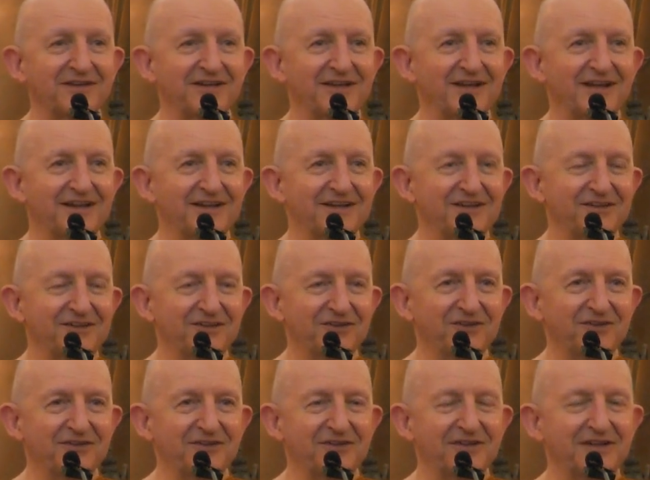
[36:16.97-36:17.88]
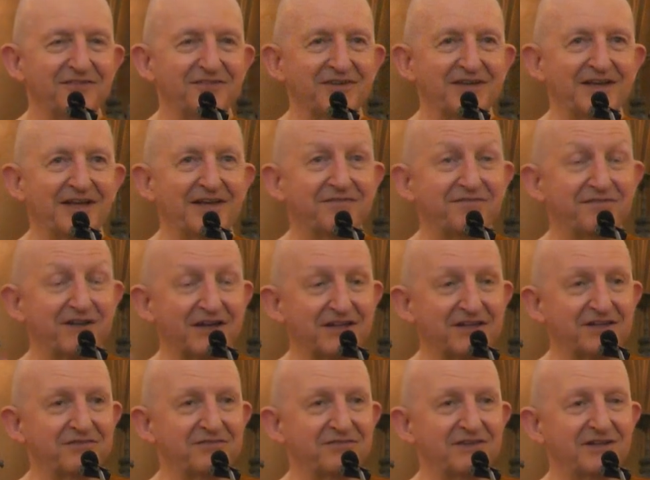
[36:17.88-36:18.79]
living
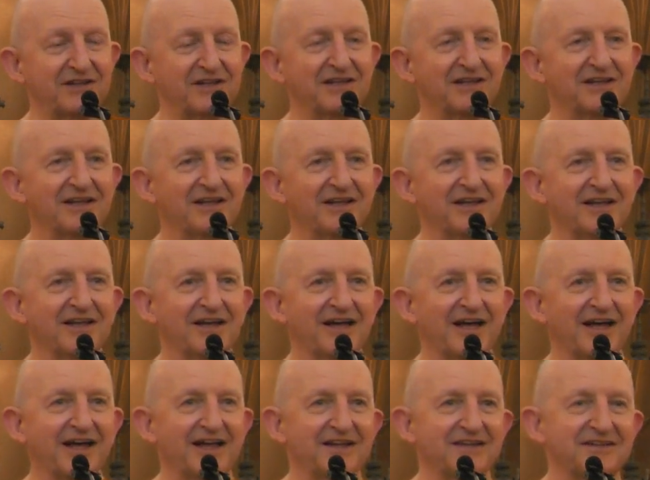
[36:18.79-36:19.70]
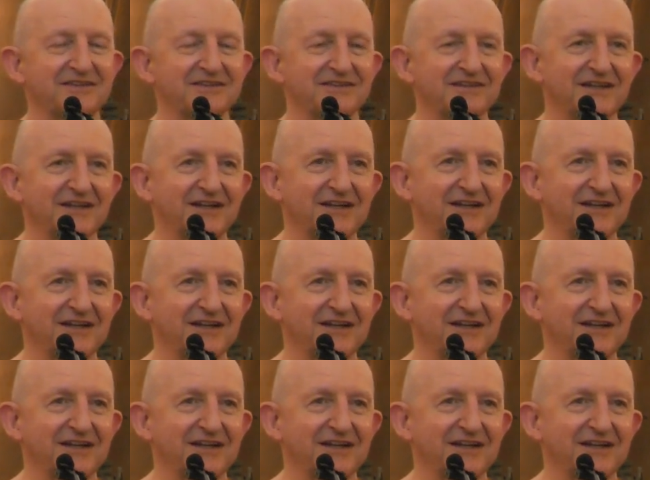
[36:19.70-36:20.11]
effectively, and